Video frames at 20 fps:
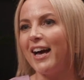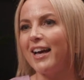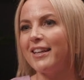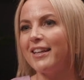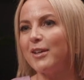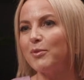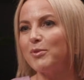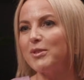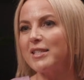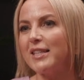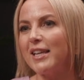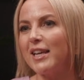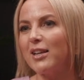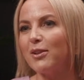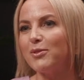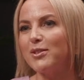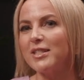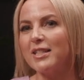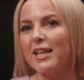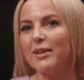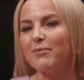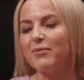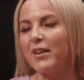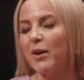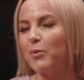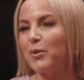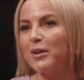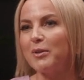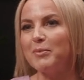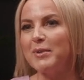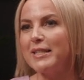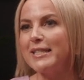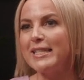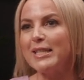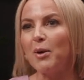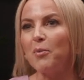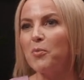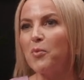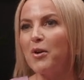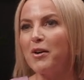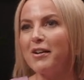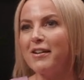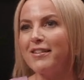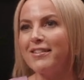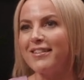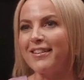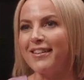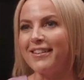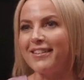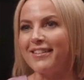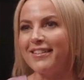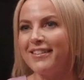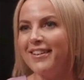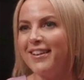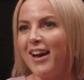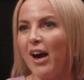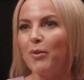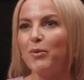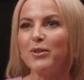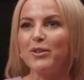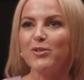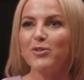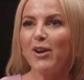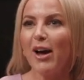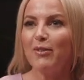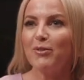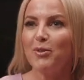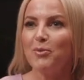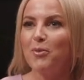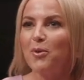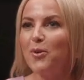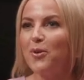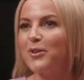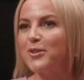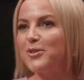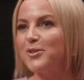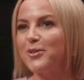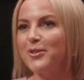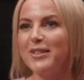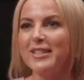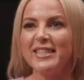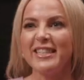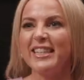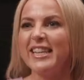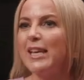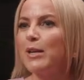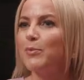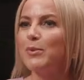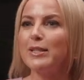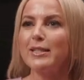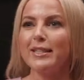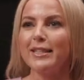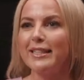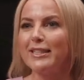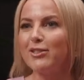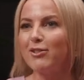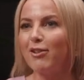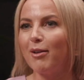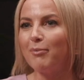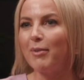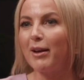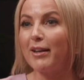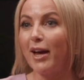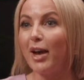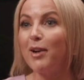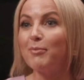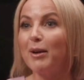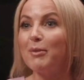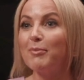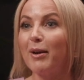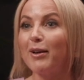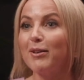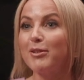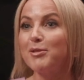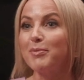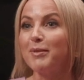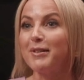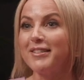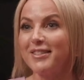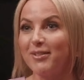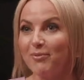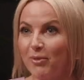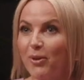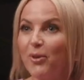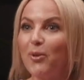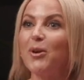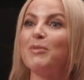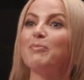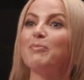And it was there, I was like, I want to meet someone and I want to travel more and do all this. And 8 weeks later, I now met my husband and we're